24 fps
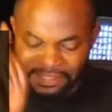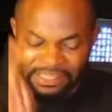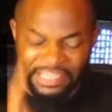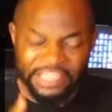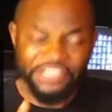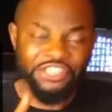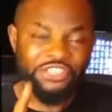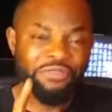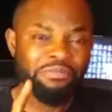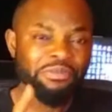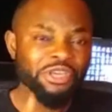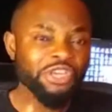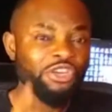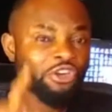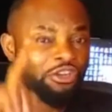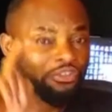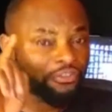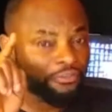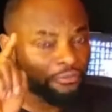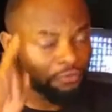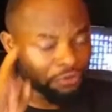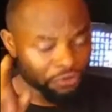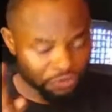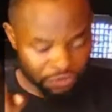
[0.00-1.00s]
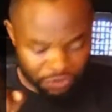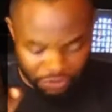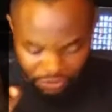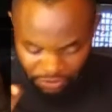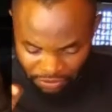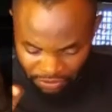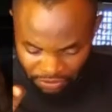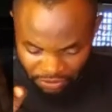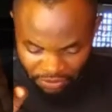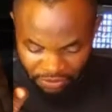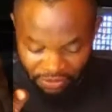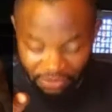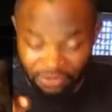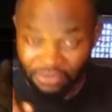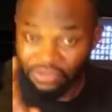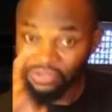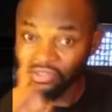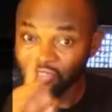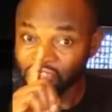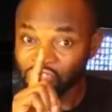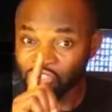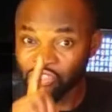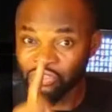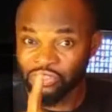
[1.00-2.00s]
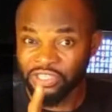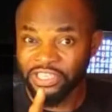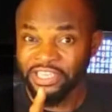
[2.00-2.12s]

Teach me your truth. You